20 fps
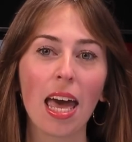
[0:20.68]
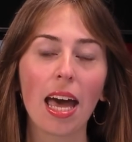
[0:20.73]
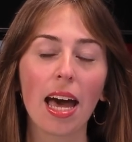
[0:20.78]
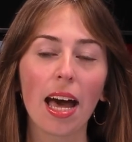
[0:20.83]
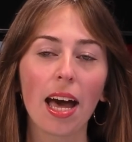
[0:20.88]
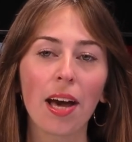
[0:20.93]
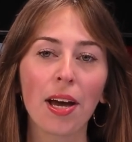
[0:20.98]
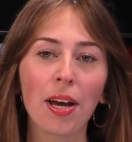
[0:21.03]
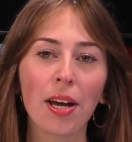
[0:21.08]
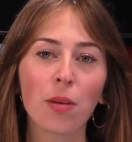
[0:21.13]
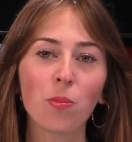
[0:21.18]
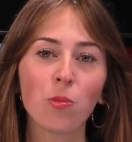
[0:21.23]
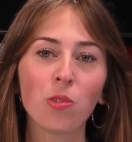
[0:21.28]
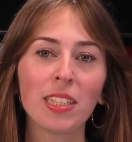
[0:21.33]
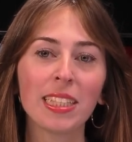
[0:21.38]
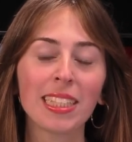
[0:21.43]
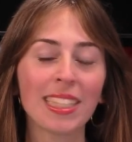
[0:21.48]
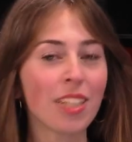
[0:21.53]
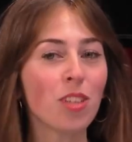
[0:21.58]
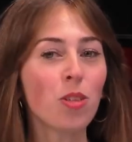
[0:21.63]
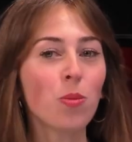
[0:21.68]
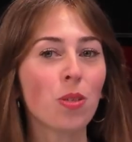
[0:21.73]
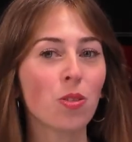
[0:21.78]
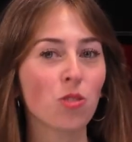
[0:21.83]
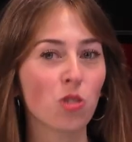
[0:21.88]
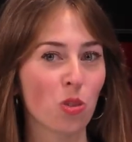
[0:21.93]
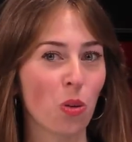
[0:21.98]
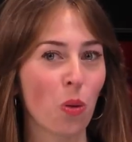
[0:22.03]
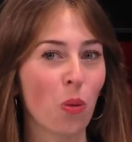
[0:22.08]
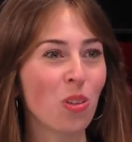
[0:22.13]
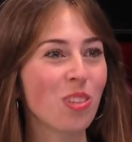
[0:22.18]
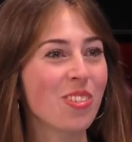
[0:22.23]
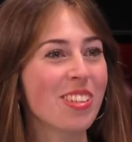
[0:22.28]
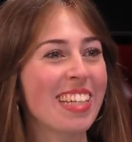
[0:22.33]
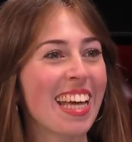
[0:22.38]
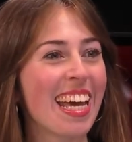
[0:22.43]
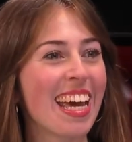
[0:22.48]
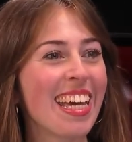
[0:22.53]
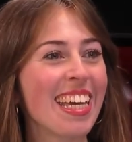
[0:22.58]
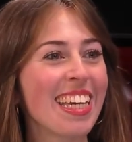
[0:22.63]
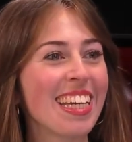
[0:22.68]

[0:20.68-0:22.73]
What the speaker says: I am with Theo Banchereau today,